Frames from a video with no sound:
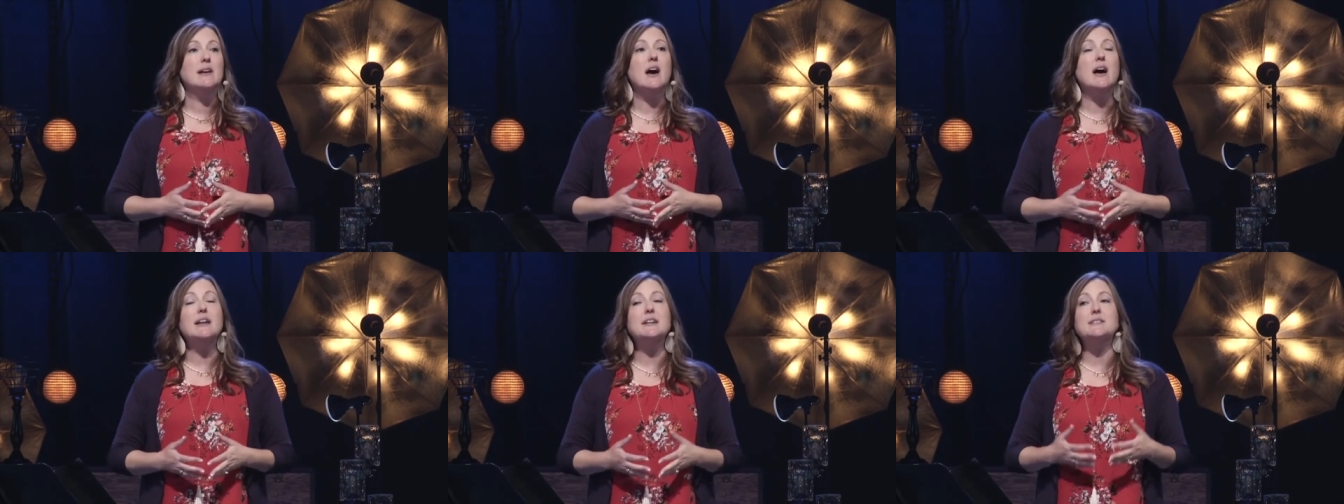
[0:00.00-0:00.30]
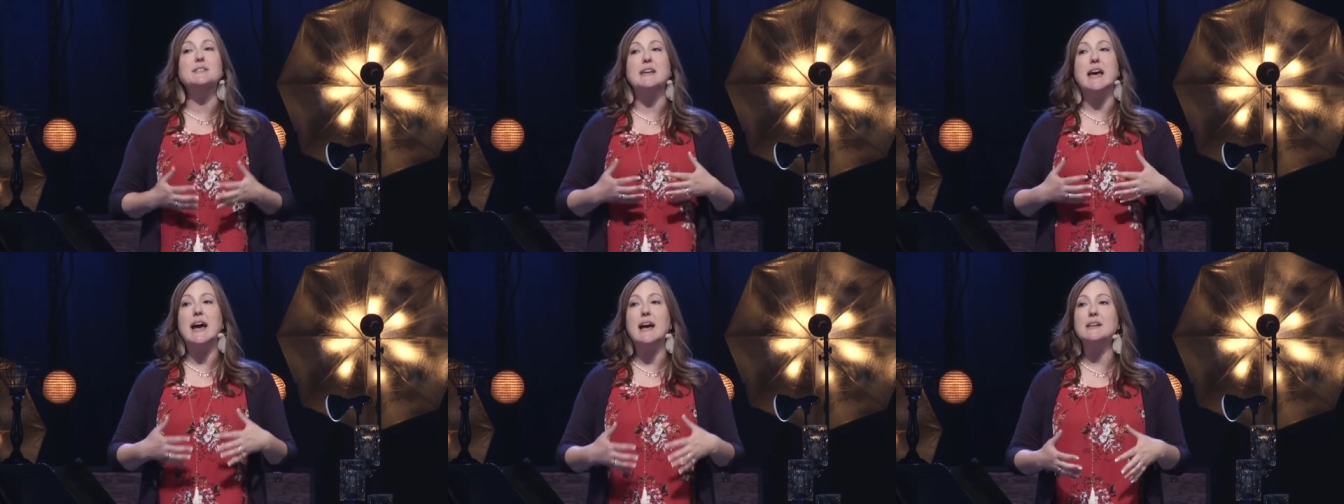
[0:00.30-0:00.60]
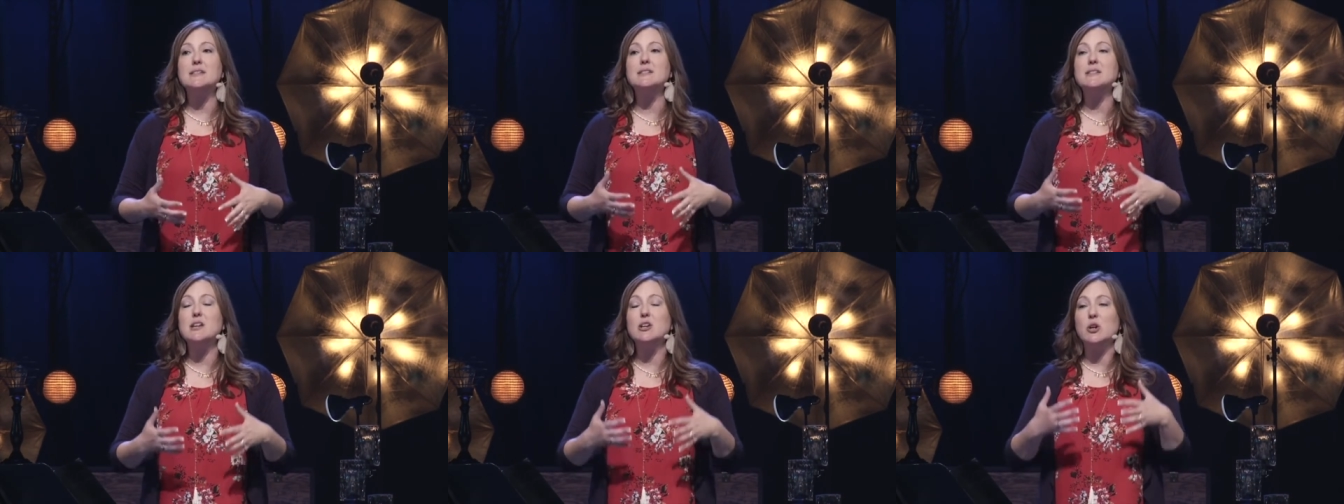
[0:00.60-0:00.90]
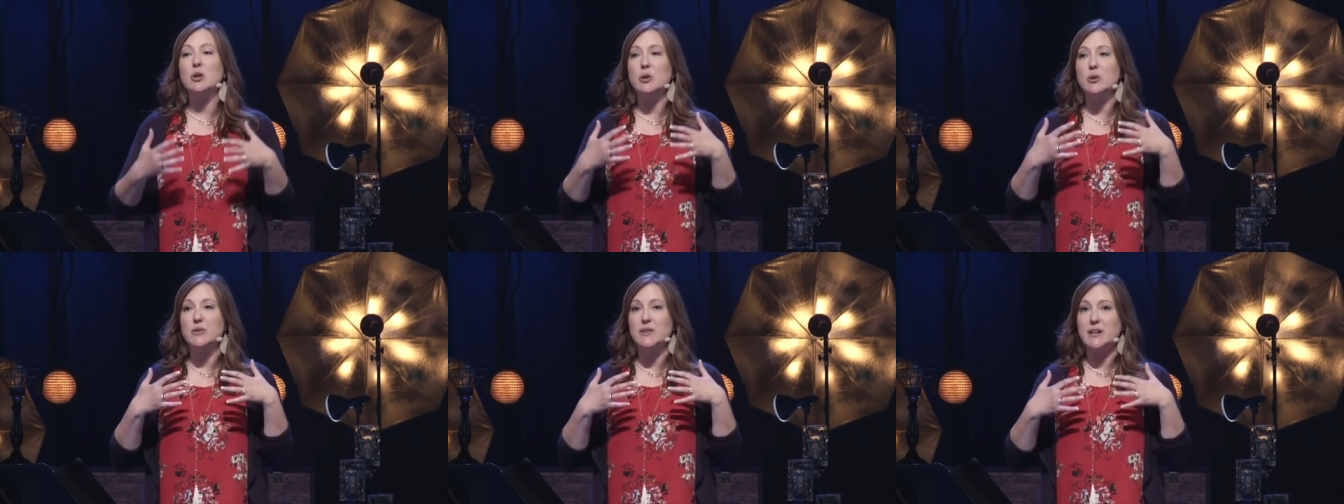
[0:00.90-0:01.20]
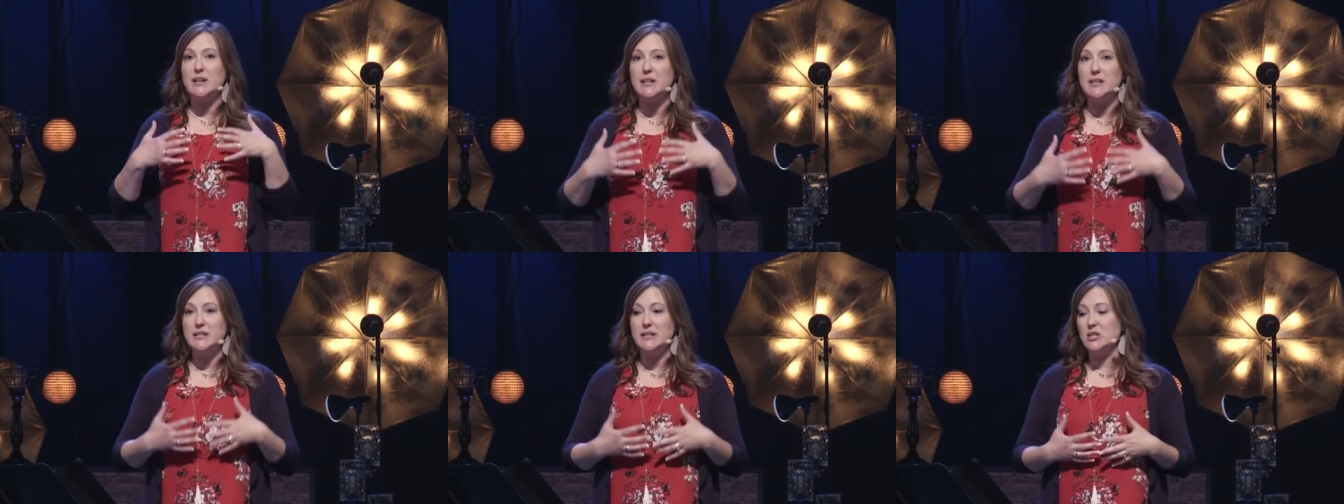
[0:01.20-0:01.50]
God is asking her the
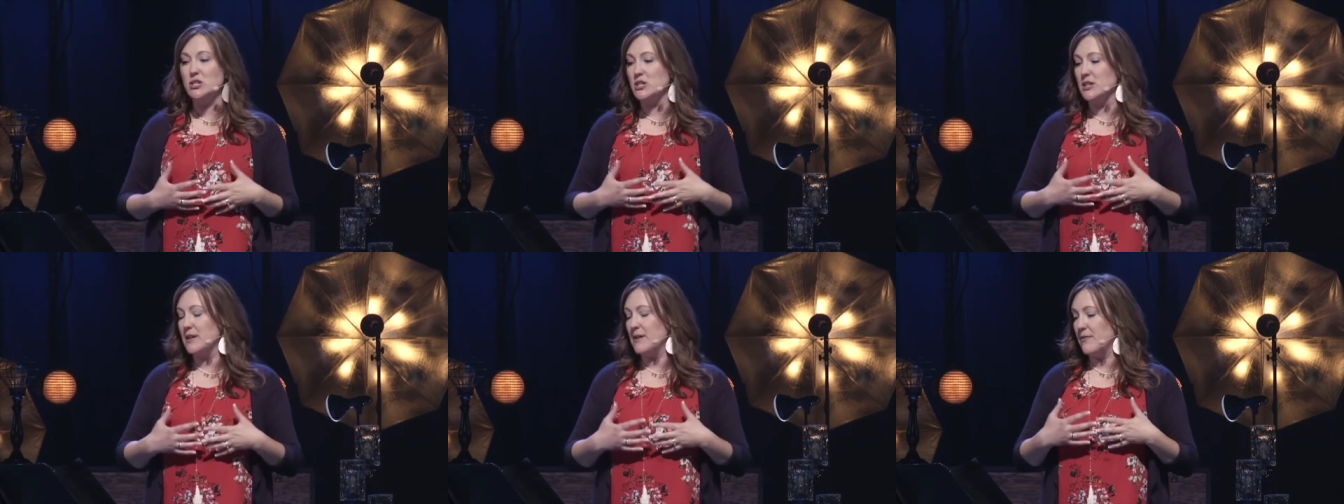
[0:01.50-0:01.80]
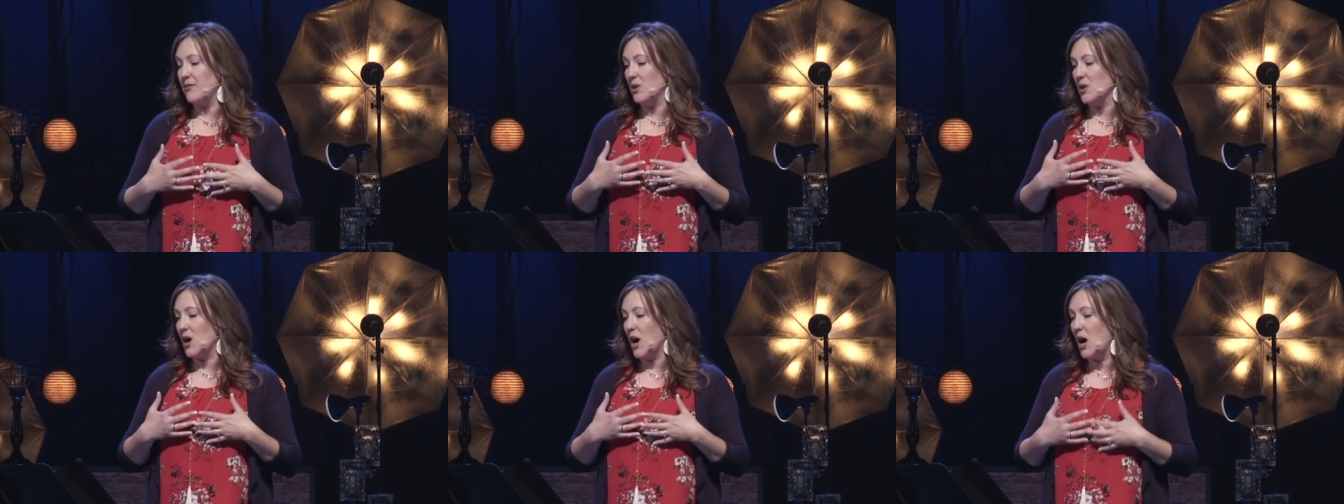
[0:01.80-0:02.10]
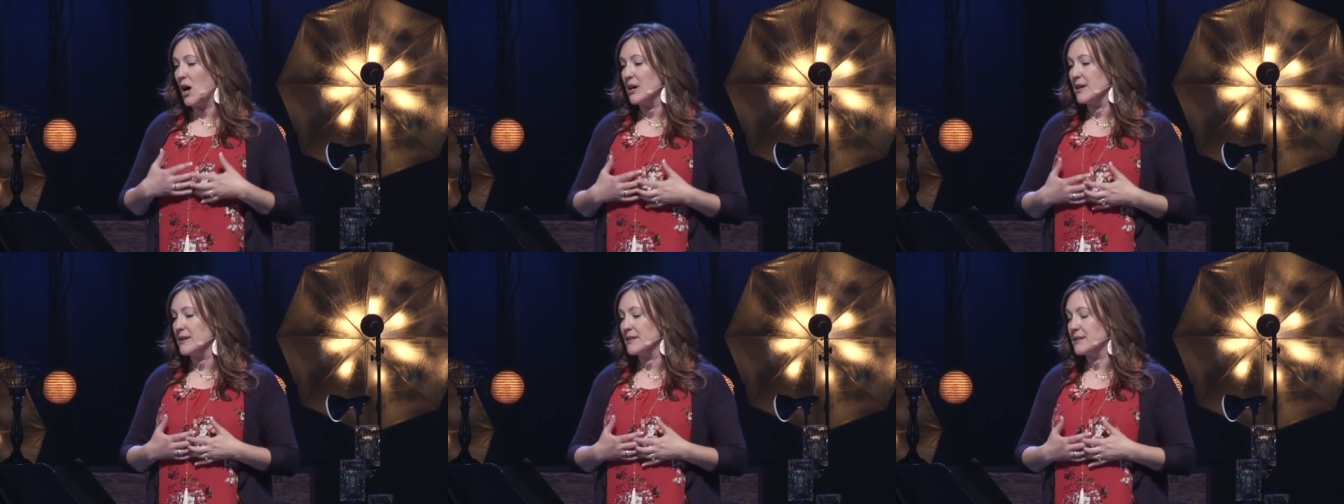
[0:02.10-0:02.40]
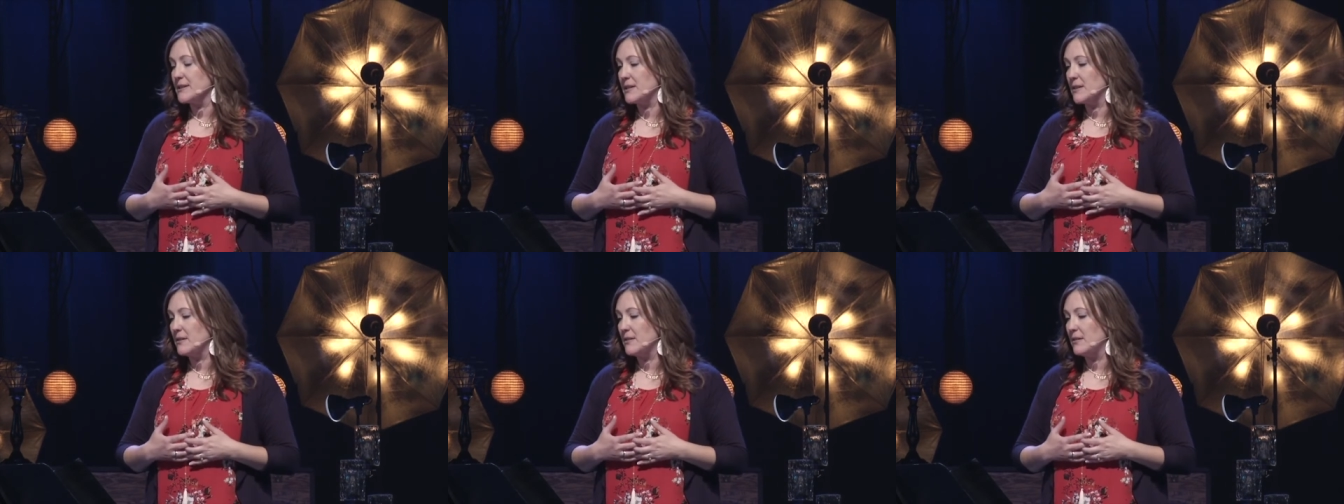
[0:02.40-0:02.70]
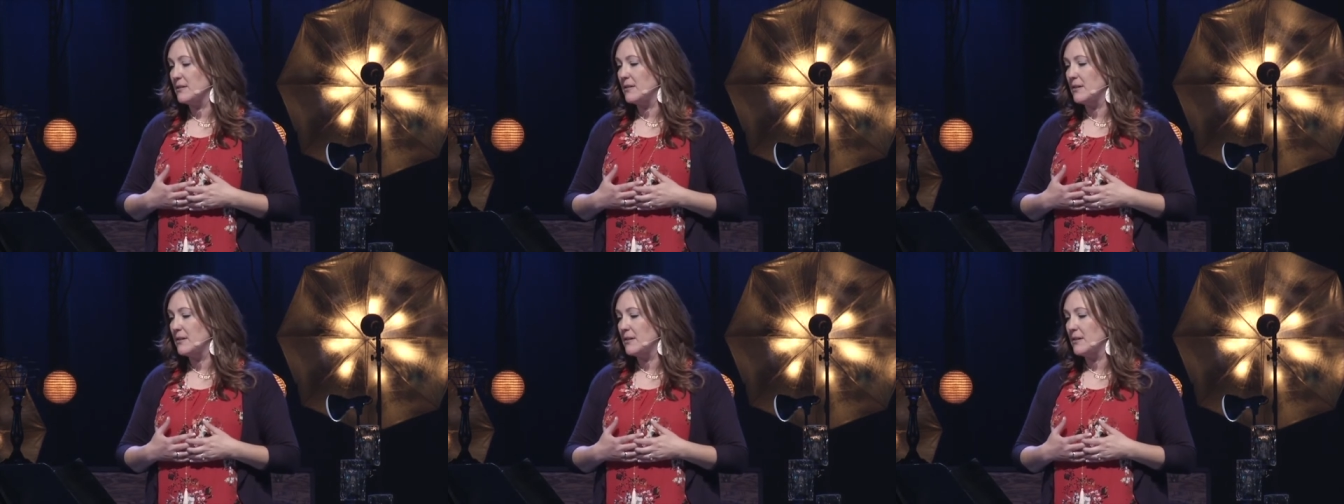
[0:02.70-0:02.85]
condition of her heart.